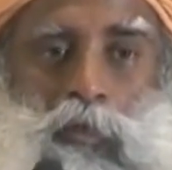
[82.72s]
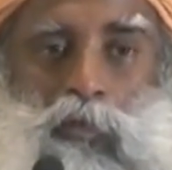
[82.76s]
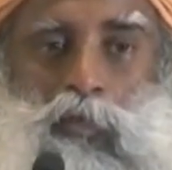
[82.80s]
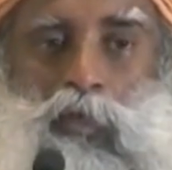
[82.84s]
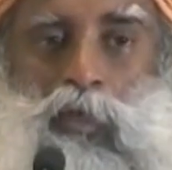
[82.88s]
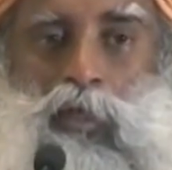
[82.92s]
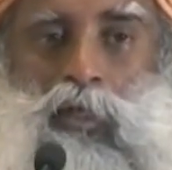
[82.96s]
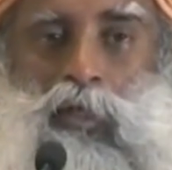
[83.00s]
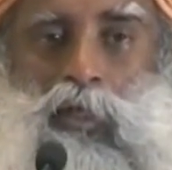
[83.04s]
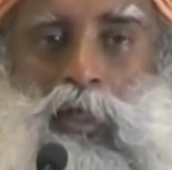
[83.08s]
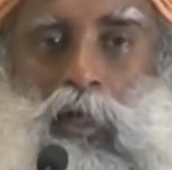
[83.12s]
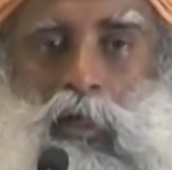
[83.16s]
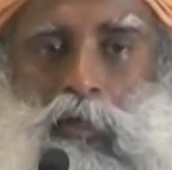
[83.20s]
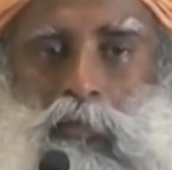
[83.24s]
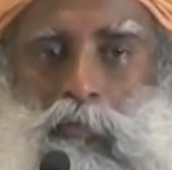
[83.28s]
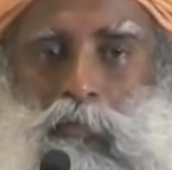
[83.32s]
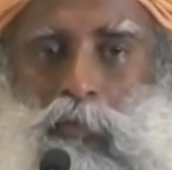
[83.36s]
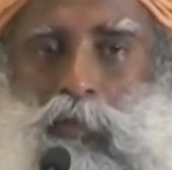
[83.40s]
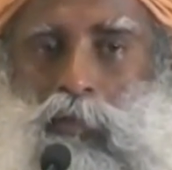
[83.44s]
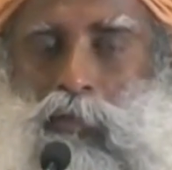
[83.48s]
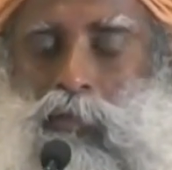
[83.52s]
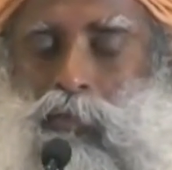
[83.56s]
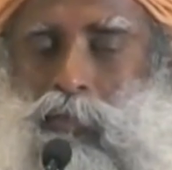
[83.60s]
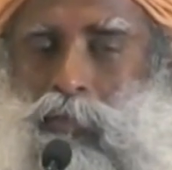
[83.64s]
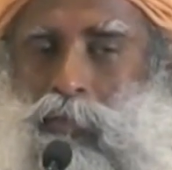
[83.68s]
to be worked out,
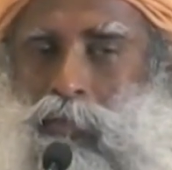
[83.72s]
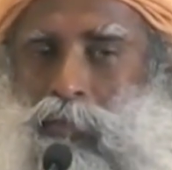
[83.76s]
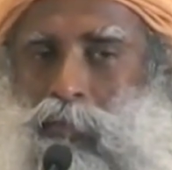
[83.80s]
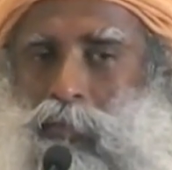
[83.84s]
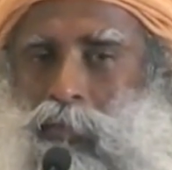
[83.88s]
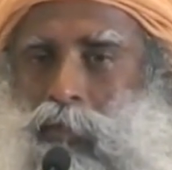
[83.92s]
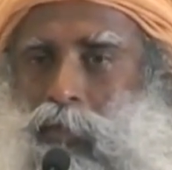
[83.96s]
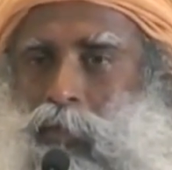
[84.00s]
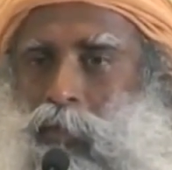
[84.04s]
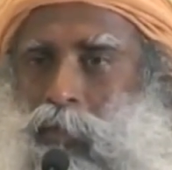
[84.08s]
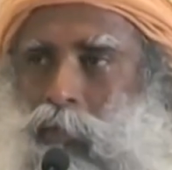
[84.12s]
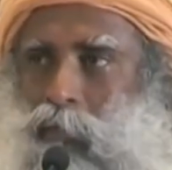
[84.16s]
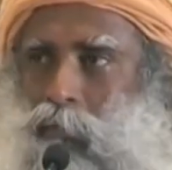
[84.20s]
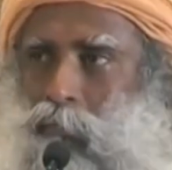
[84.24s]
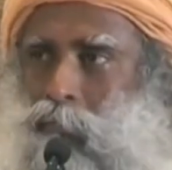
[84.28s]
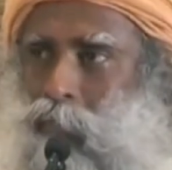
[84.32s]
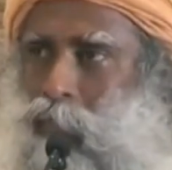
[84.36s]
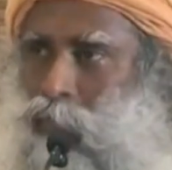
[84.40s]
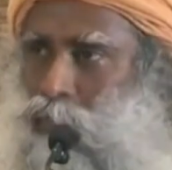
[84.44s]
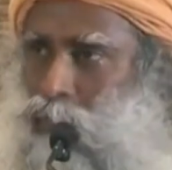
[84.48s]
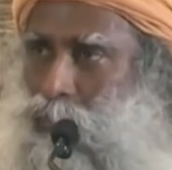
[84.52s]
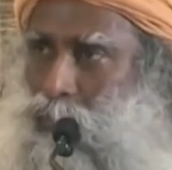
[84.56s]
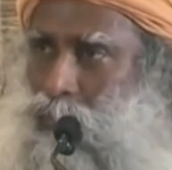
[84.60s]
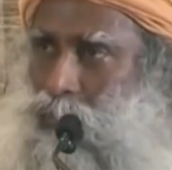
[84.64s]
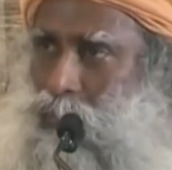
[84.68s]
because
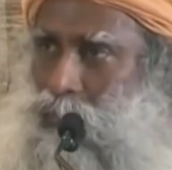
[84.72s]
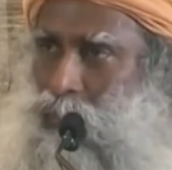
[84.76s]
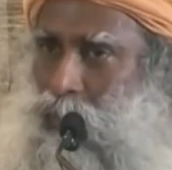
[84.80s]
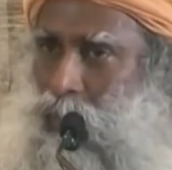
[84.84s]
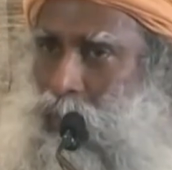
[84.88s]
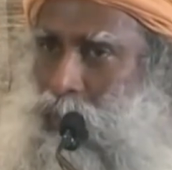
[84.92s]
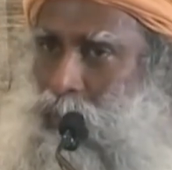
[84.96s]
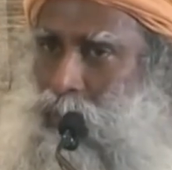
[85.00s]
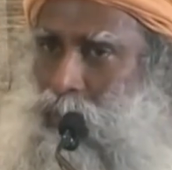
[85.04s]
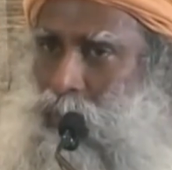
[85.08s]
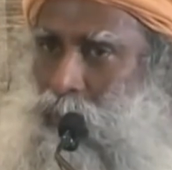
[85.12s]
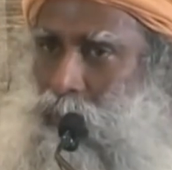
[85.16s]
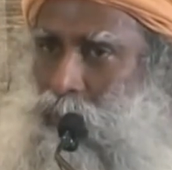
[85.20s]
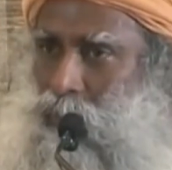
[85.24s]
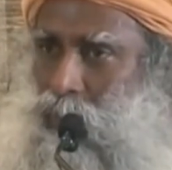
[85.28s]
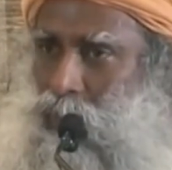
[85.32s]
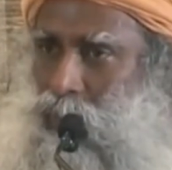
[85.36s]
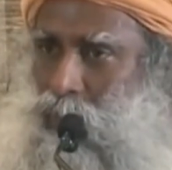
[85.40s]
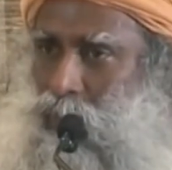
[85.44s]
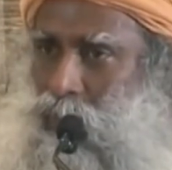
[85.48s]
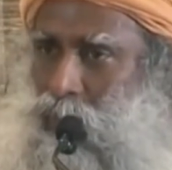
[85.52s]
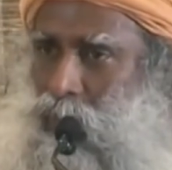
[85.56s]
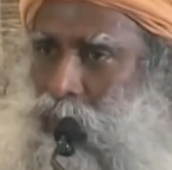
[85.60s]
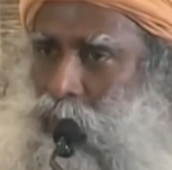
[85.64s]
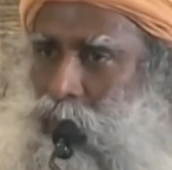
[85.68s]
once you desire
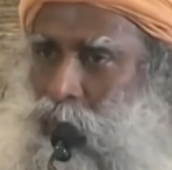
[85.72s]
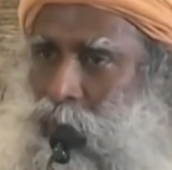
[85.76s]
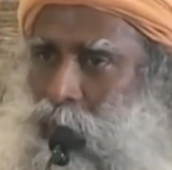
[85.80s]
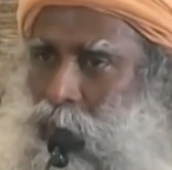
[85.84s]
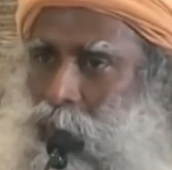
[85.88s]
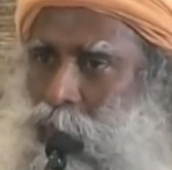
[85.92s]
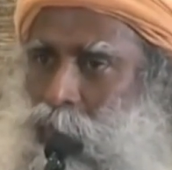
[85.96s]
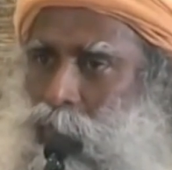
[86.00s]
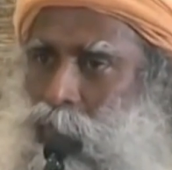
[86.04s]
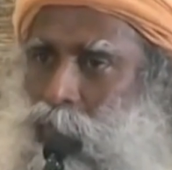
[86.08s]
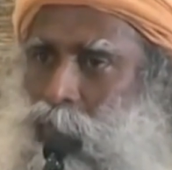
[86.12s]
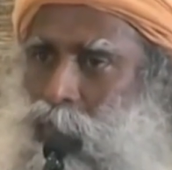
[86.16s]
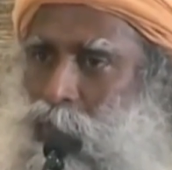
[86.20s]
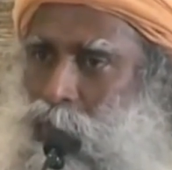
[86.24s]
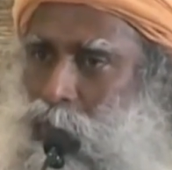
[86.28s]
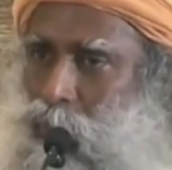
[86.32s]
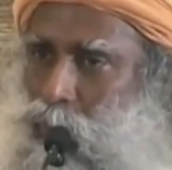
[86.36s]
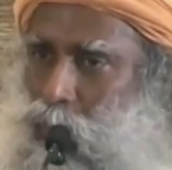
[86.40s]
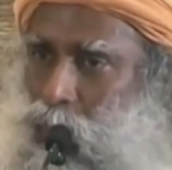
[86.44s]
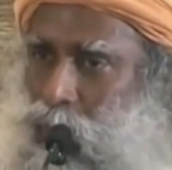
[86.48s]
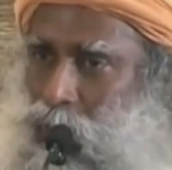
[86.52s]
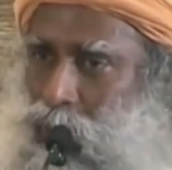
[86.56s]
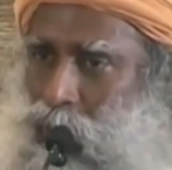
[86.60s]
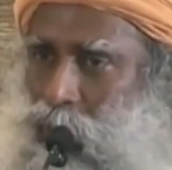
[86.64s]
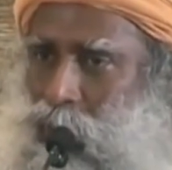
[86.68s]
something, you're
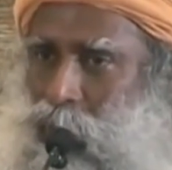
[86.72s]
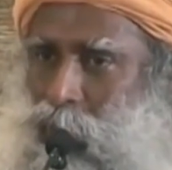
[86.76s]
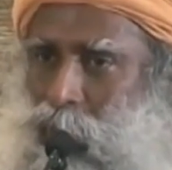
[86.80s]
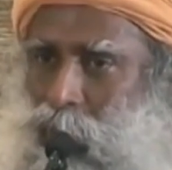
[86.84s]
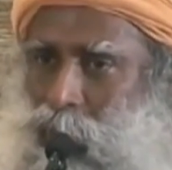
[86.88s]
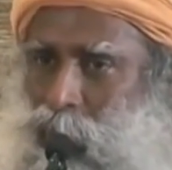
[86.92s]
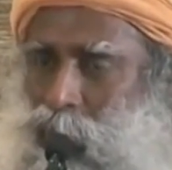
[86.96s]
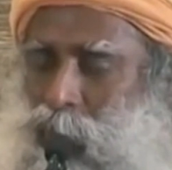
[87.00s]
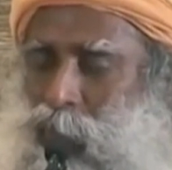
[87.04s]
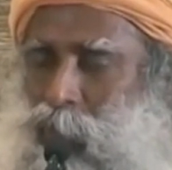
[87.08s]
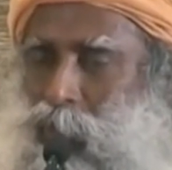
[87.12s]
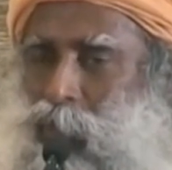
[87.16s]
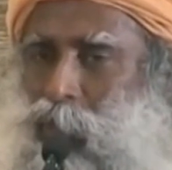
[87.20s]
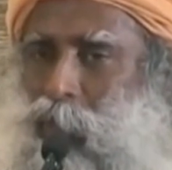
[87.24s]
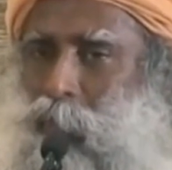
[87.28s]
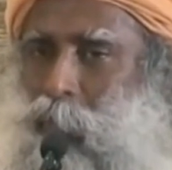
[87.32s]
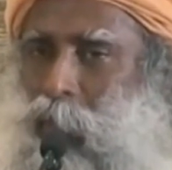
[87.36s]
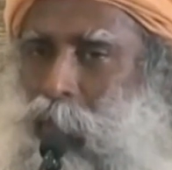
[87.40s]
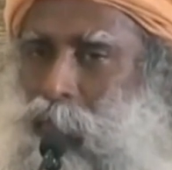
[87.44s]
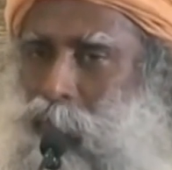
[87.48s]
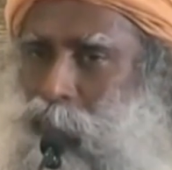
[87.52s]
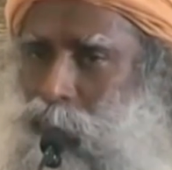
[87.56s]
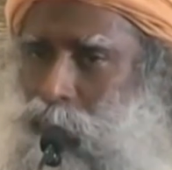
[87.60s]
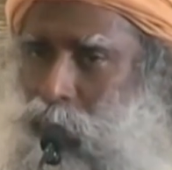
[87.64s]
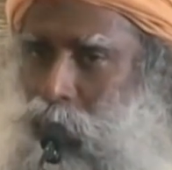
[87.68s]
investing a certain
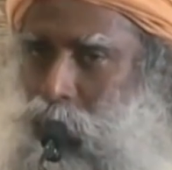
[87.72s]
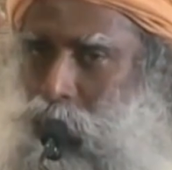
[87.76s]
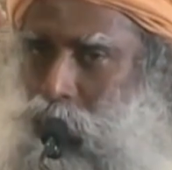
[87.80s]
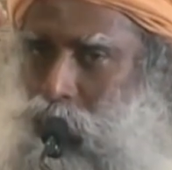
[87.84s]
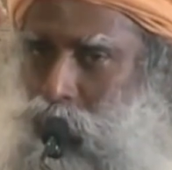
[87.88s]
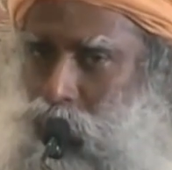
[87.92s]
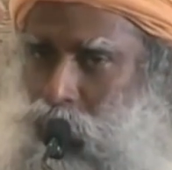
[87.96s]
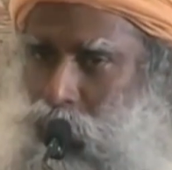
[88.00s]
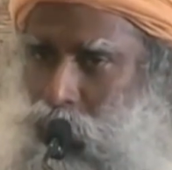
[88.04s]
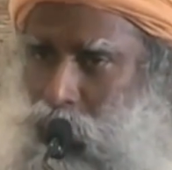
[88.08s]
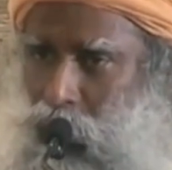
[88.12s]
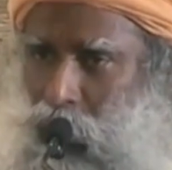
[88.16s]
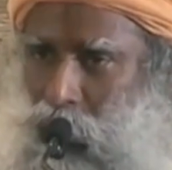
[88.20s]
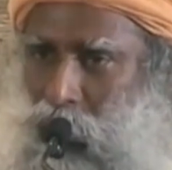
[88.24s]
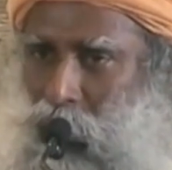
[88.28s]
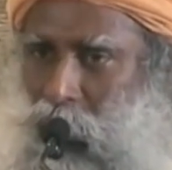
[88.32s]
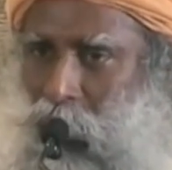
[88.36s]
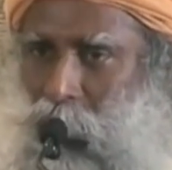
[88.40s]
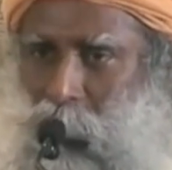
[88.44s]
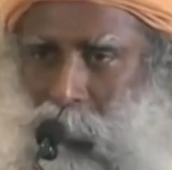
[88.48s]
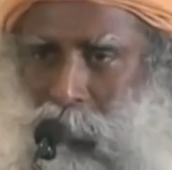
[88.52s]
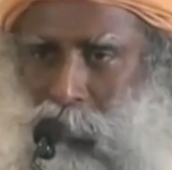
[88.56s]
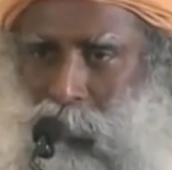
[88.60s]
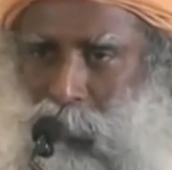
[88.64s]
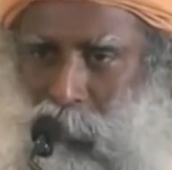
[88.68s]
amount of energy in that
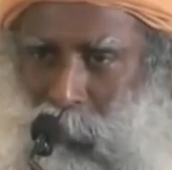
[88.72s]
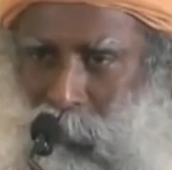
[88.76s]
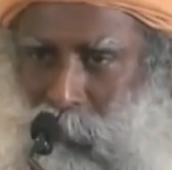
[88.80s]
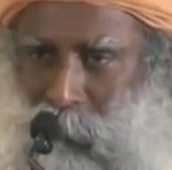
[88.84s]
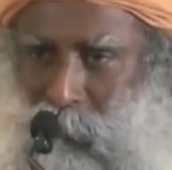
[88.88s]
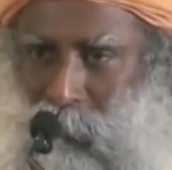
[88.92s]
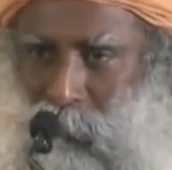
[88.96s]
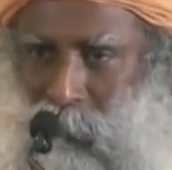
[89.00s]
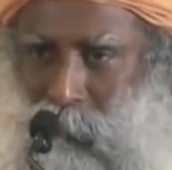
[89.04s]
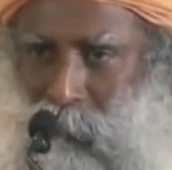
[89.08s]
direction.